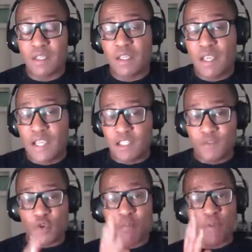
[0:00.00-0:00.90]
is if you
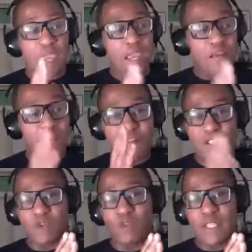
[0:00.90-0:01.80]
compare a
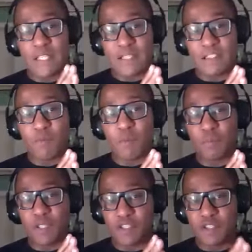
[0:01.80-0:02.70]
physical inactive
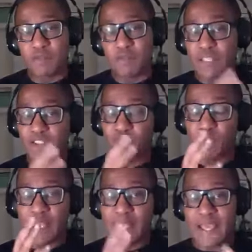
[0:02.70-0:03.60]
population that's doing
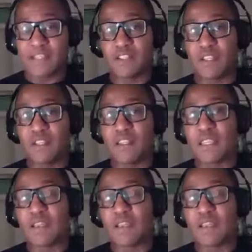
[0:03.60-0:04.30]
less than the